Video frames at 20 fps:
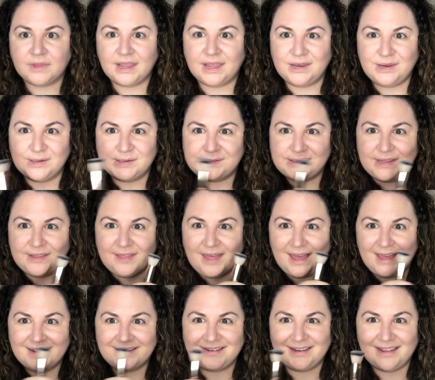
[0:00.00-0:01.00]
Can you see
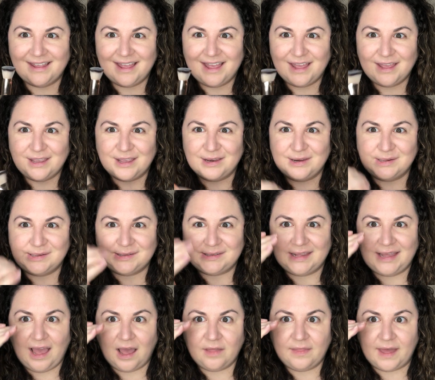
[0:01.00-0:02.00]
that? Can you
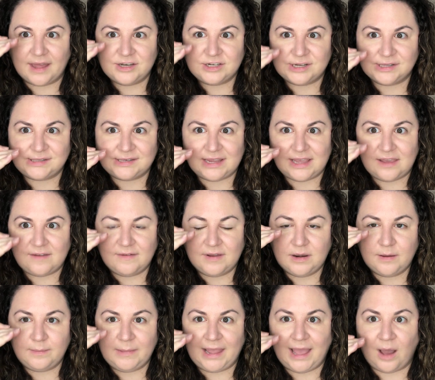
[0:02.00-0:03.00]
see how that just
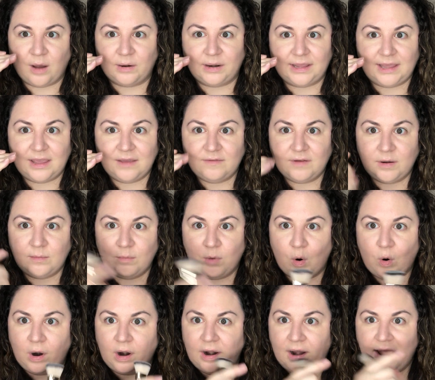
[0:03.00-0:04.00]
evened me out even
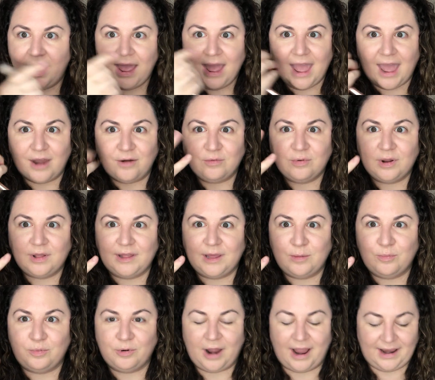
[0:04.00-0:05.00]
more and
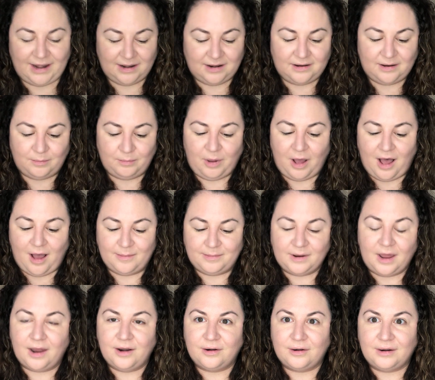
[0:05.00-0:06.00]
really brightened and
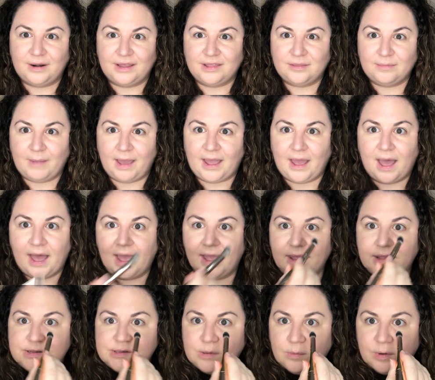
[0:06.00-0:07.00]
popped underneath my
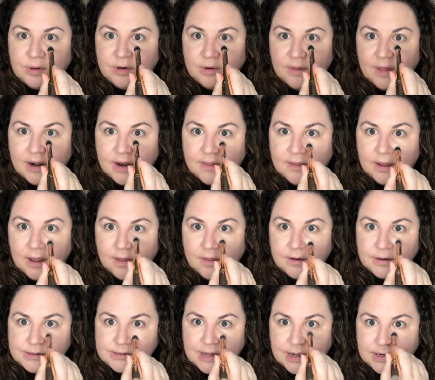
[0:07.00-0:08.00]
eye? So we'll do that on the
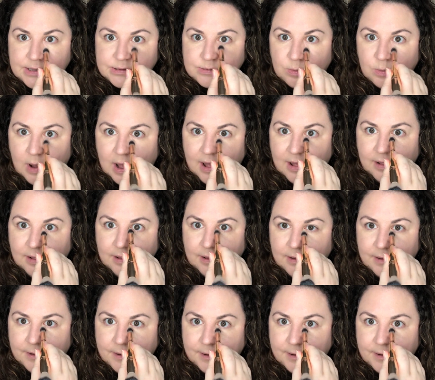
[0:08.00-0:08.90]
other side as well.